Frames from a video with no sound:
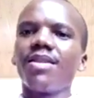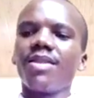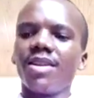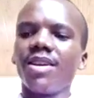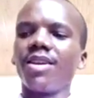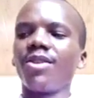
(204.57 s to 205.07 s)

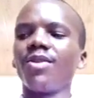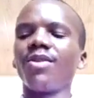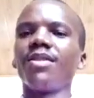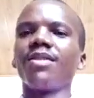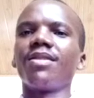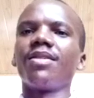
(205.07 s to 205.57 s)
Thank you.
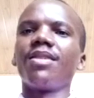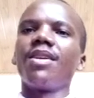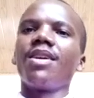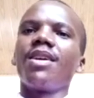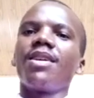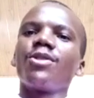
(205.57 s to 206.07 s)

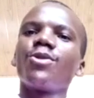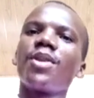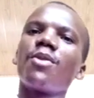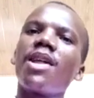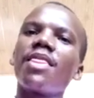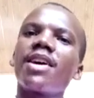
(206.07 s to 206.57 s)
So the
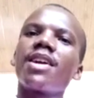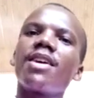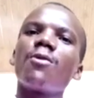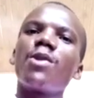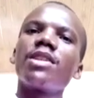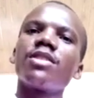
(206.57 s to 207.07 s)
one that I
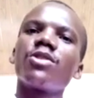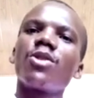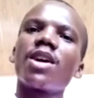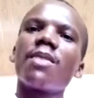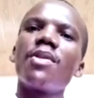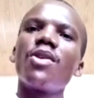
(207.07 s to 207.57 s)
want to talk
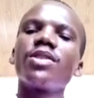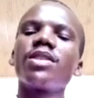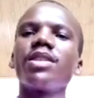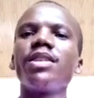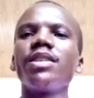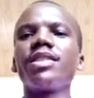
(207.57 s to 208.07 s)
about
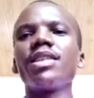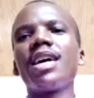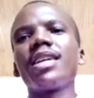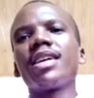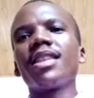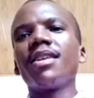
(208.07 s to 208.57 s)
is
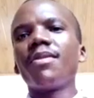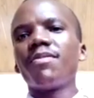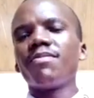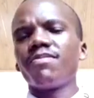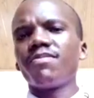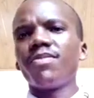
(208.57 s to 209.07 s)
under
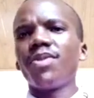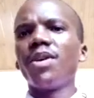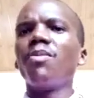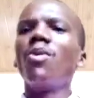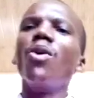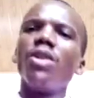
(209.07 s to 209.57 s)
the
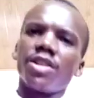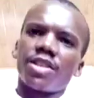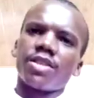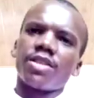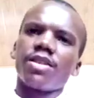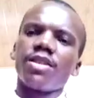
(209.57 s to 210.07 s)

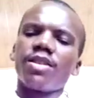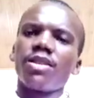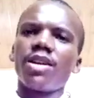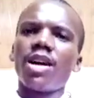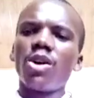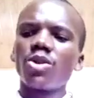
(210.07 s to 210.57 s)
moles,
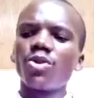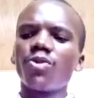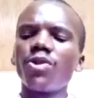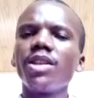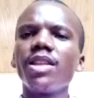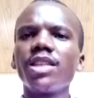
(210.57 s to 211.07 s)
how to
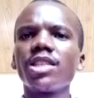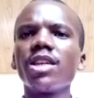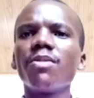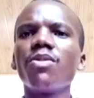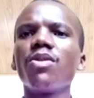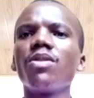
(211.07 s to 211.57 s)
fill the
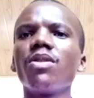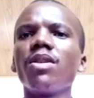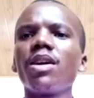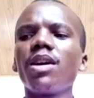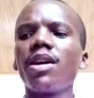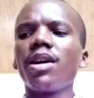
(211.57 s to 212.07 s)
table
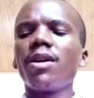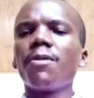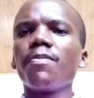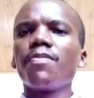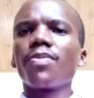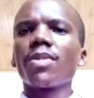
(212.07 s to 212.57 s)

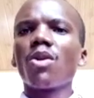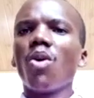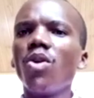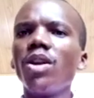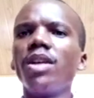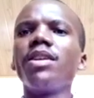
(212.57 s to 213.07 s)

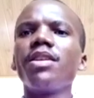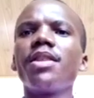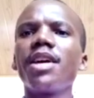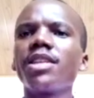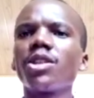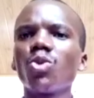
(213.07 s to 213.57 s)
only.
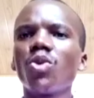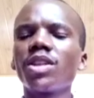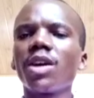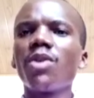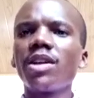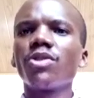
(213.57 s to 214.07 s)
That is what I
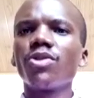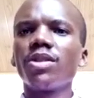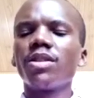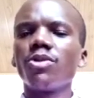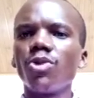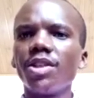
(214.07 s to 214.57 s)
want
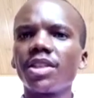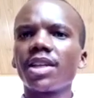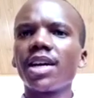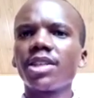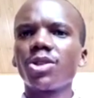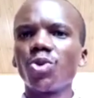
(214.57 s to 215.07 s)
to
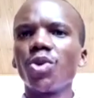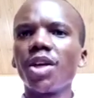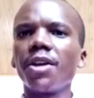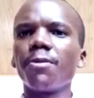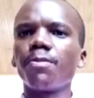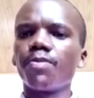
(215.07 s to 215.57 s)
discuss today.